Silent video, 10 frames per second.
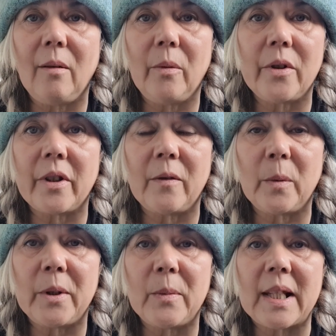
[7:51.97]
which
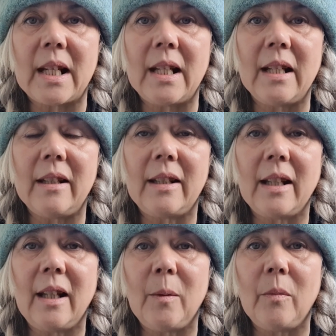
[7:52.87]
everybody was knitting at the
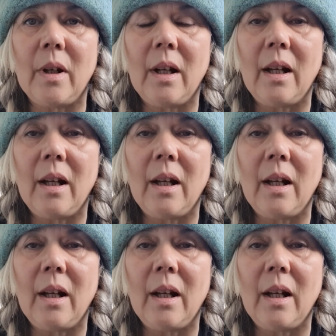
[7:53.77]
time,